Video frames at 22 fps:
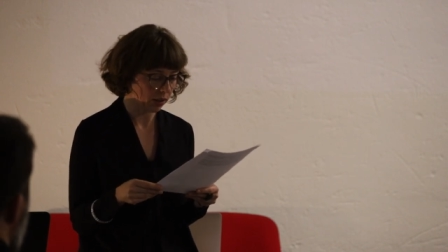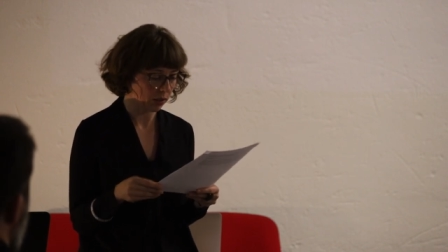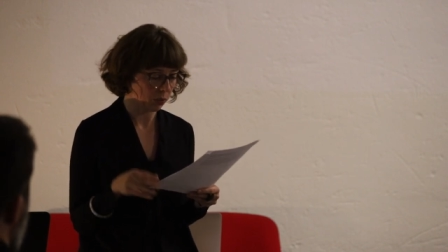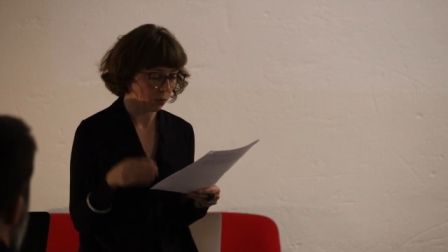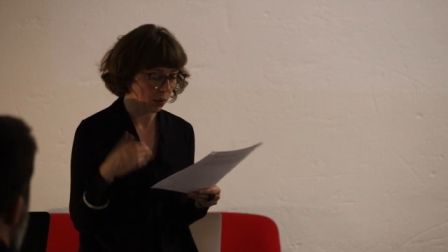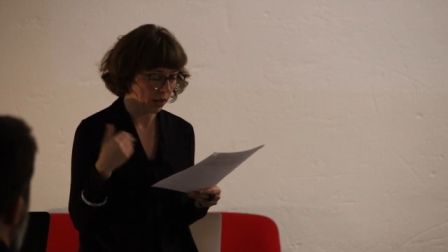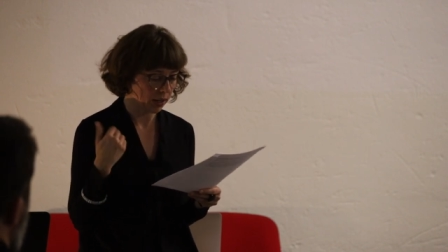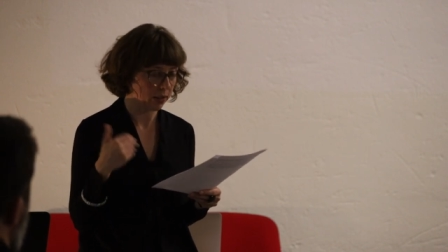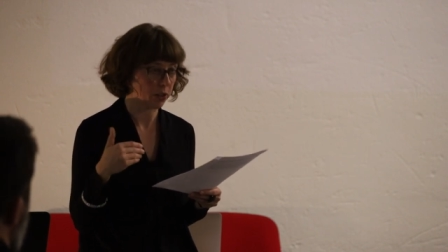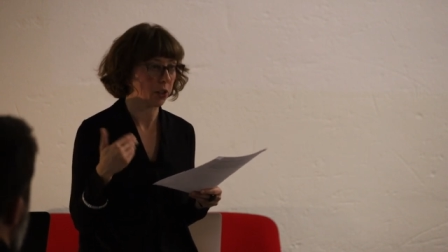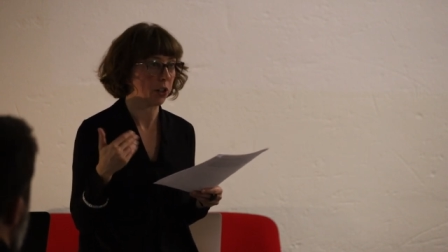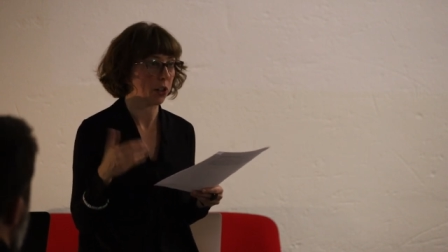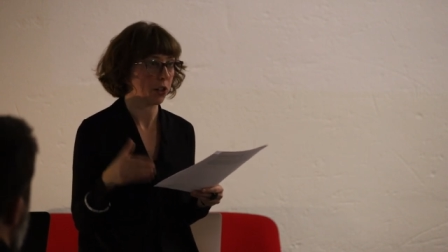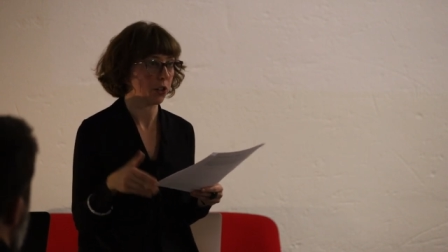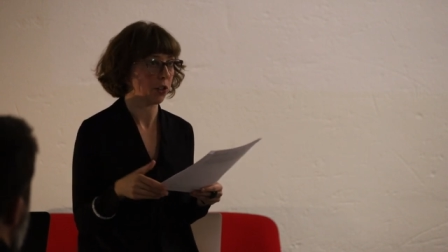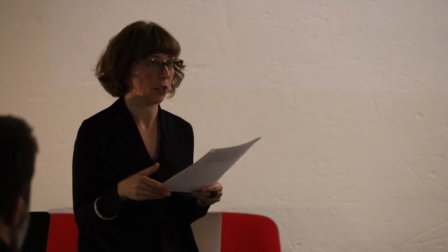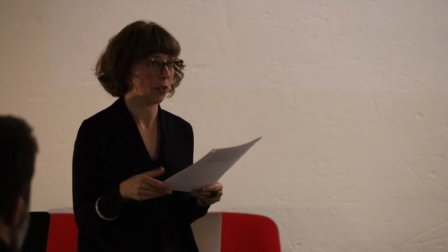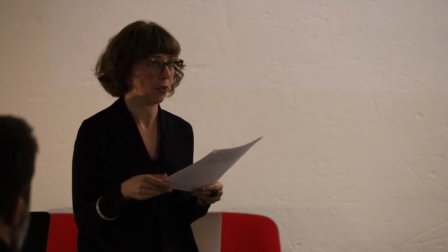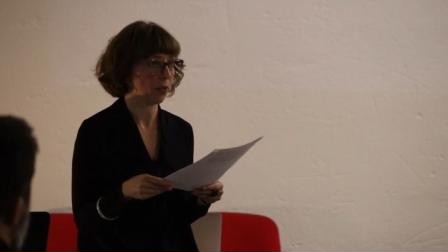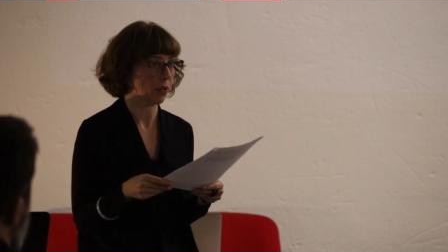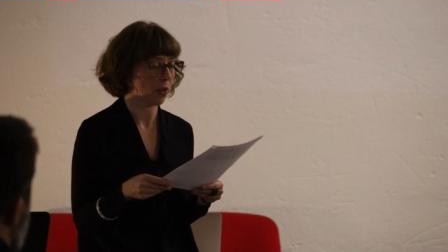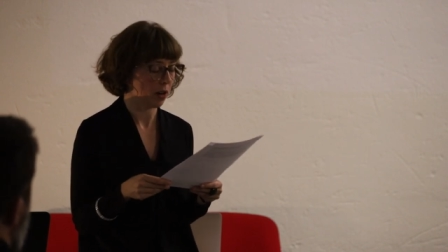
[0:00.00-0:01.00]
it and why it's
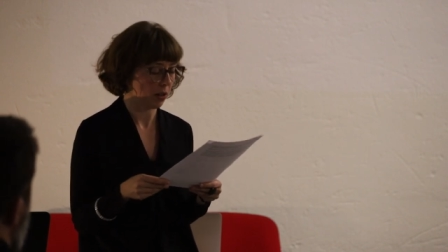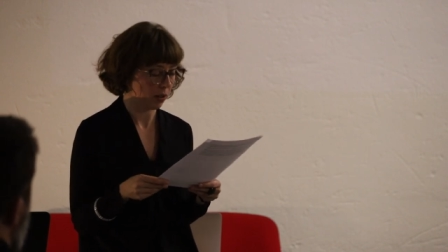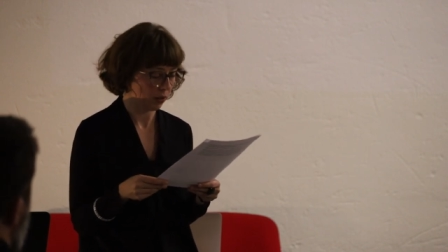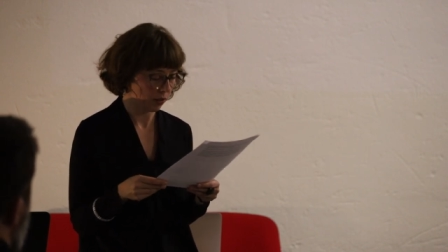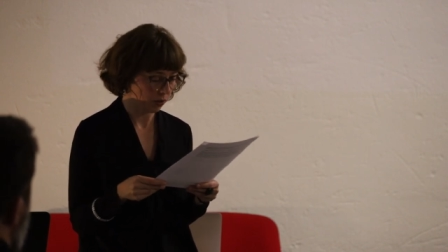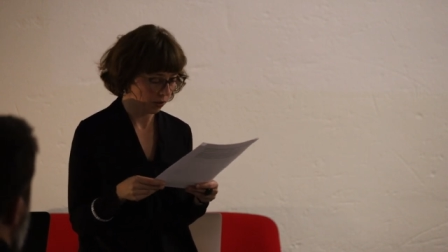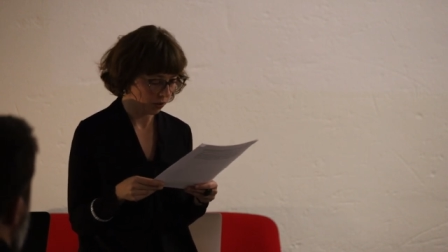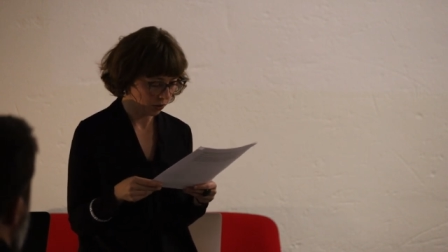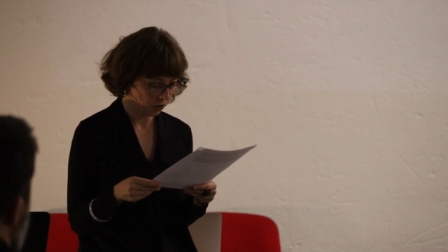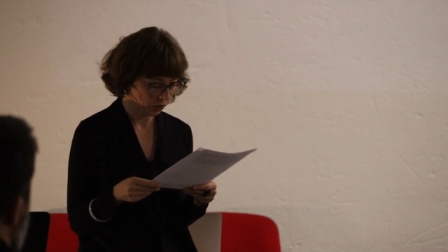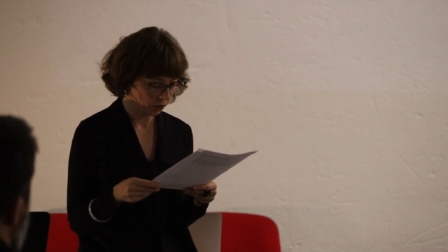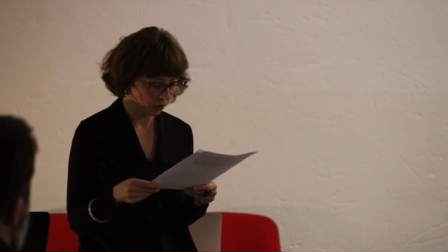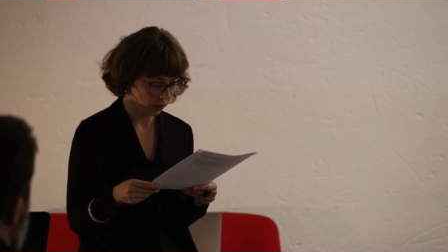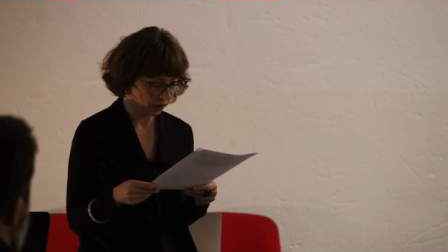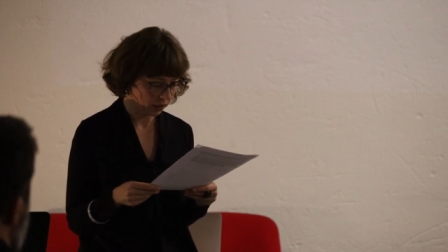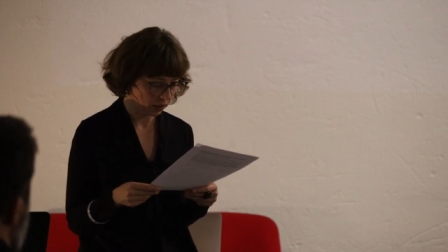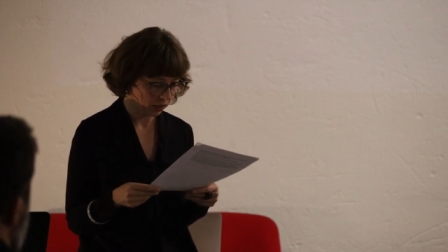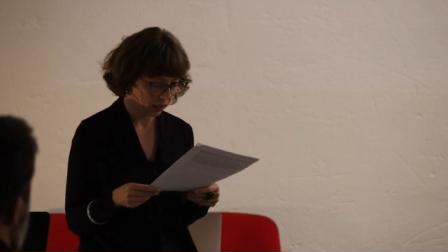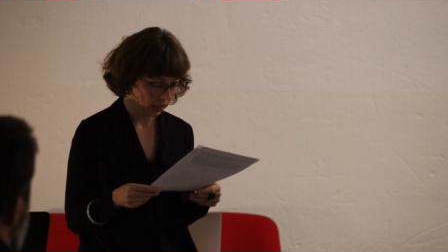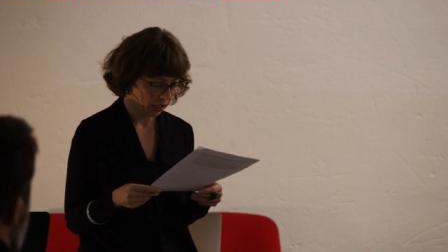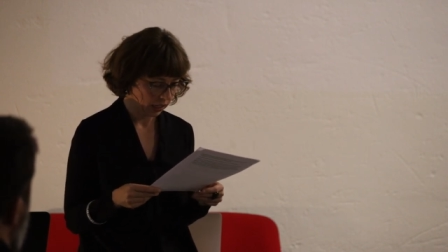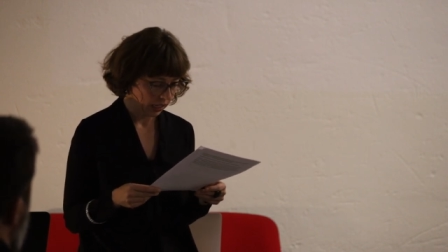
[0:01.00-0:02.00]
urgent for us to do
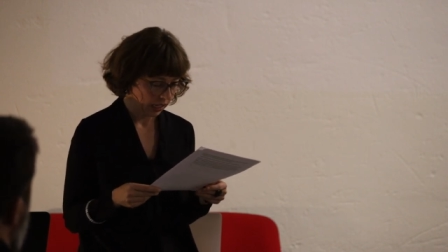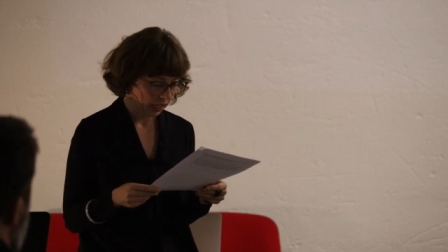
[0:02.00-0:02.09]
it.